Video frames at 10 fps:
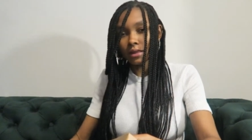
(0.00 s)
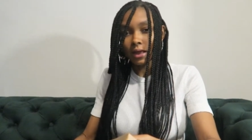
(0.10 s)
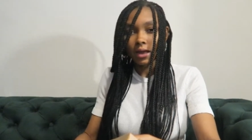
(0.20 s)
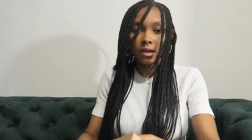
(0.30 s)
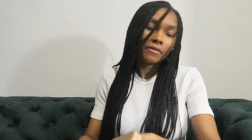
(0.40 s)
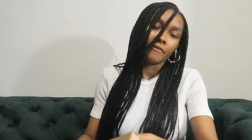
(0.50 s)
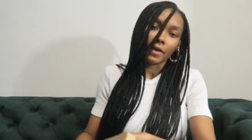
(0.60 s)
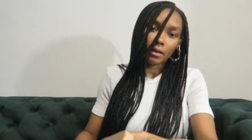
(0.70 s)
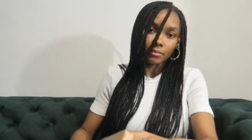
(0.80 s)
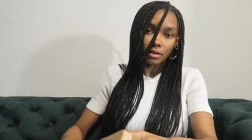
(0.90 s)
I like
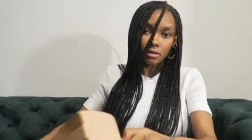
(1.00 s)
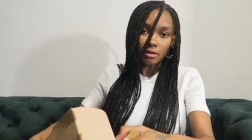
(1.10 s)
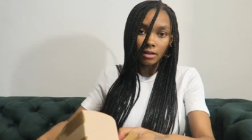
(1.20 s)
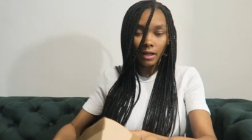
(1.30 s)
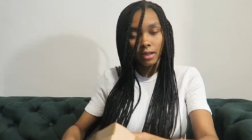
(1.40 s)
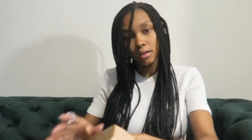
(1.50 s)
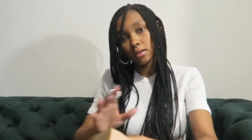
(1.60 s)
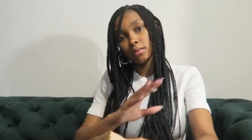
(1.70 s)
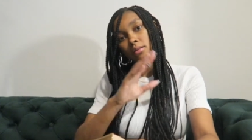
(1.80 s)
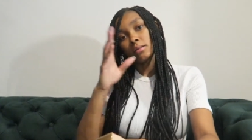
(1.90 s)
families. I like
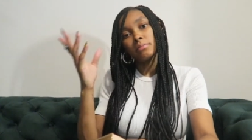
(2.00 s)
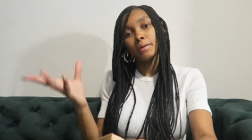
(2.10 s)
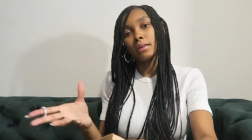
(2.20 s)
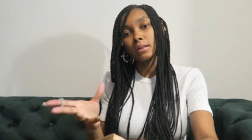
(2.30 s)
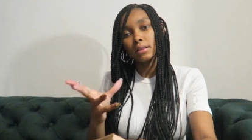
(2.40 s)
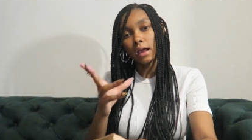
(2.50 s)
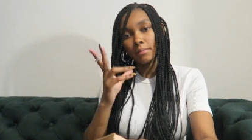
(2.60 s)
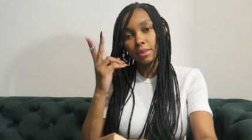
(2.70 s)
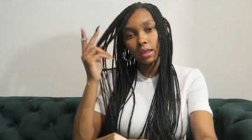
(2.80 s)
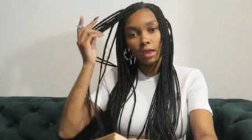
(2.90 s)
the spending the
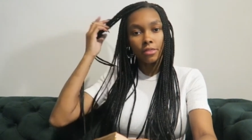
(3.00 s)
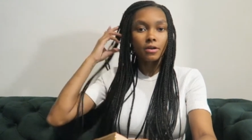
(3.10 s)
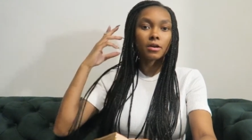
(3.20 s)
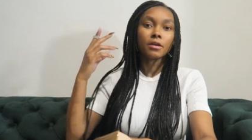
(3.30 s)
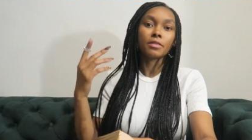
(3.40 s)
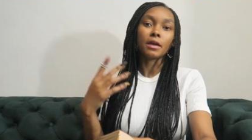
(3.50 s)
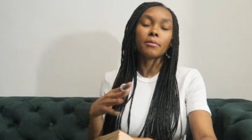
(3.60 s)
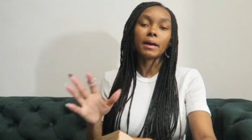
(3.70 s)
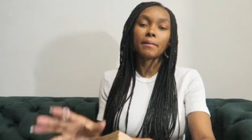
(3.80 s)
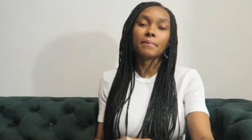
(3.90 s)
time together, the
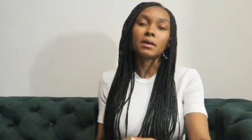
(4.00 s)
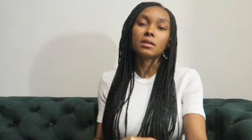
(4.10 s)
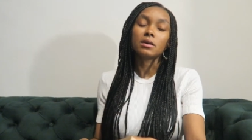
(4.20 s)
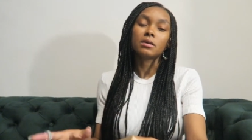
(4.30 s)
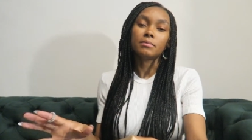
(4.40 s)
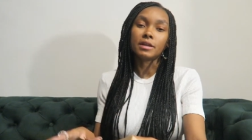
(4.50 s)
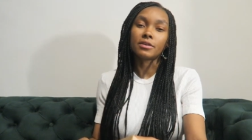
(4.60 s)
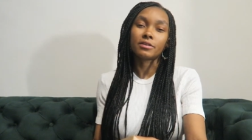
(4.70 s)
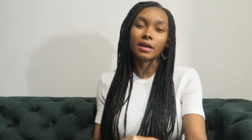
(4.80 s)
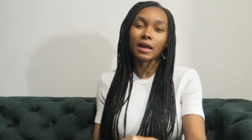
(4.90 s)
everybody meeting up,
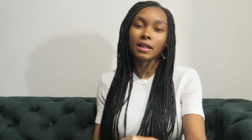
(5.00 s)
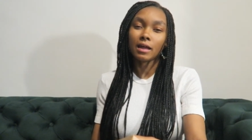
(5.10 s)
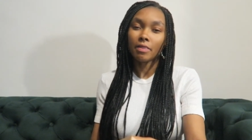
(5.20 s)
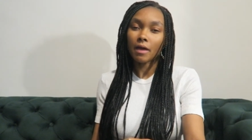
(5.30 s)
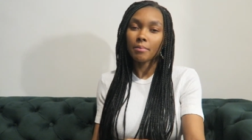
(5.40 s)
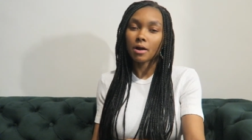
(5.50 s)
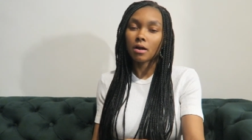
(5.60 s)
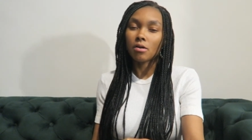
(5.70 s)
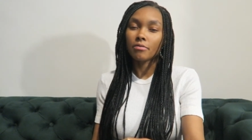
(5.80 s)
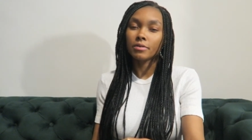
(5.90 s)
dinner. I like that part. I
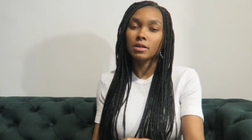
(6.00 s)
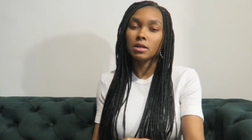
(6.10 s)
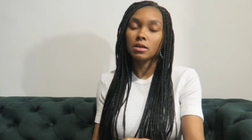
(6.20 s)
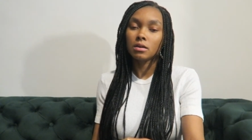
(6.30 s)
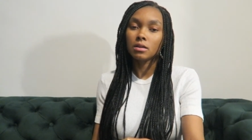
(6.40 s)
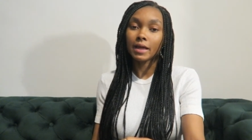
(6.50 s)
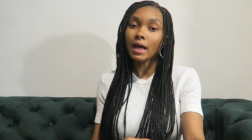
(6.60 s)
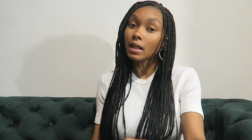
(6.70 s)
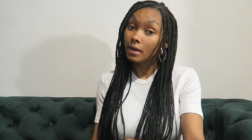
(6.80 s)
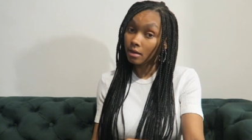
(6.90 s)
don't really
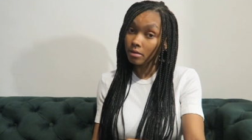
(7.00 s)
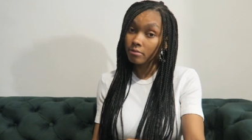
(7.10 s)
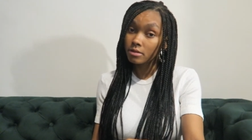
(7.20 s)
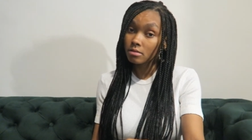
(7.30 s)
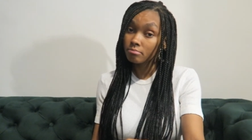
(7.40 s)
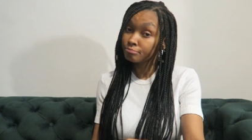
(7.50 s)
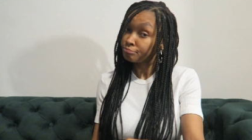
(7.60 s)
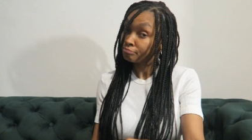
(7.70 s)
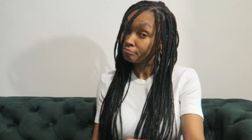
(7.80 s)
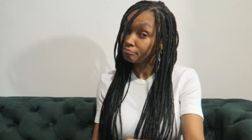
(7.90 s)
I like gifts,
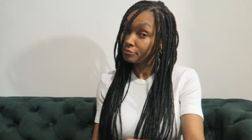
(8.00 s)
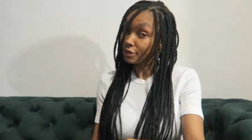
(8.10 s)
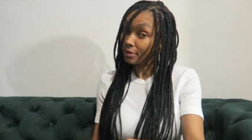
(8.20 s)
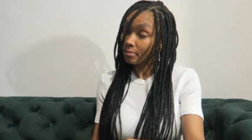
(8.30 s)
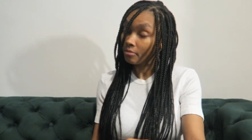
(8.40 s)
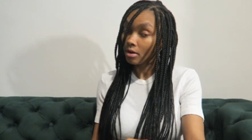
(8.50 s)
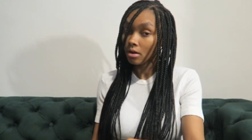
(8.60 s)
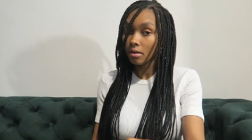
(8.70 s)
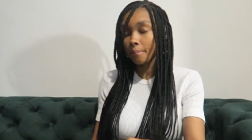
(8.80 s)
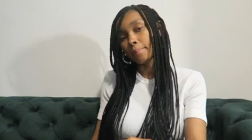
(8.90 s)
don't get me
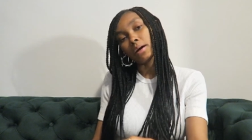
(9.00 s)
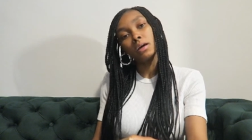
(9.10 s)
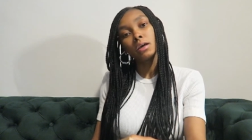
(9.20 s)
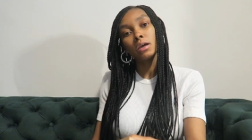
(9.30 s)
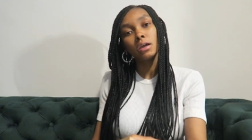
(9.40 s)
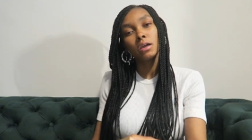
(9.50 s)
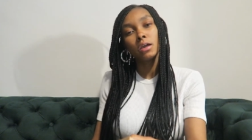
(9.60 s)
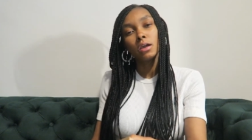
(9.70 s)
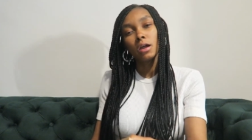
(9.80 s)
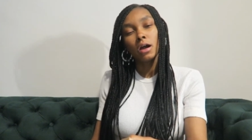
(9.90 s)
wrong, but I
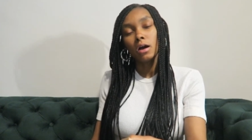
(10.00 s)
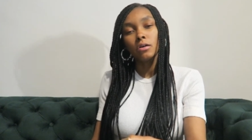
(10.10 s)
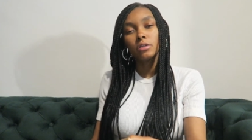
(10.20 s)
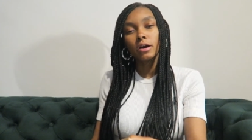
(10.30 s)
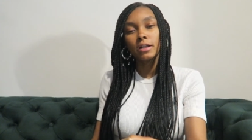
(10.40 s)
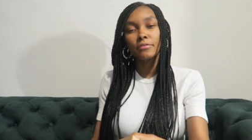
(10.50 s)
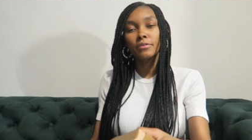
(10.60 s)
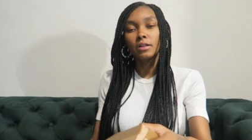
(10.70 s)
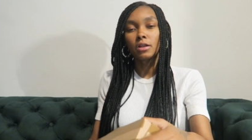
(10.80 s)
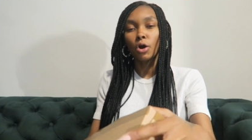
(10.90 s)
don't know, I never
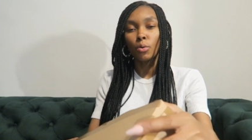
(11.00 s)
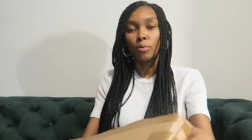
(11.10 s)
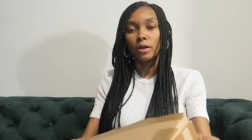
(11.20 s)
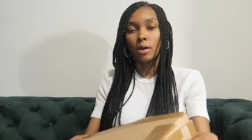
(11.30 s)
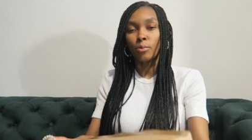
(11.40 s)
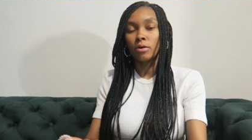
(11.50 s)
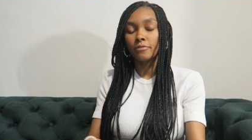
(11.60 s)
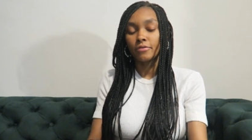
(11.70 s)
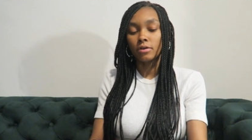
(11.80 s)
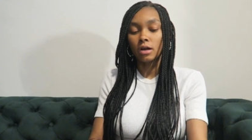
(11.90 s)
really know what I
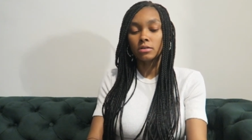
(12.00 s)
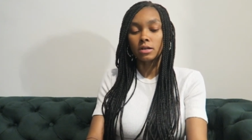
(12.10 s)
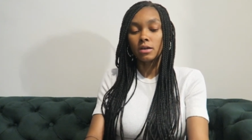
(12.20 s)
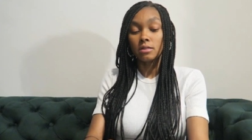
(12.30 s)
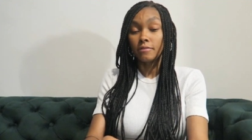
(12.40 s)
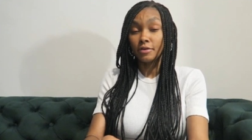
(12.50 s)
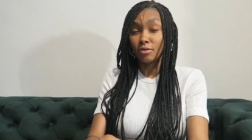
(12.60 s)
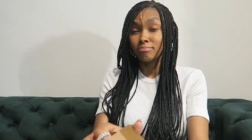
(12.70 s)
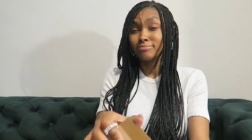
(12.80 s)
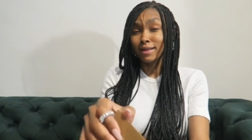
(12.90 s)
want for holidays, even though
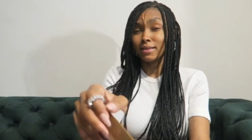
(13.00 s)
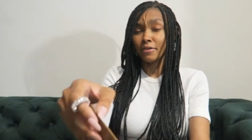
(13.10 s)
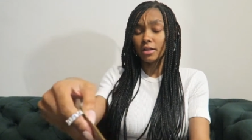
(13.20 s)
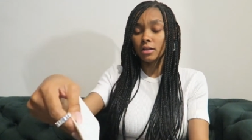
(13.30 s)
I love holidays.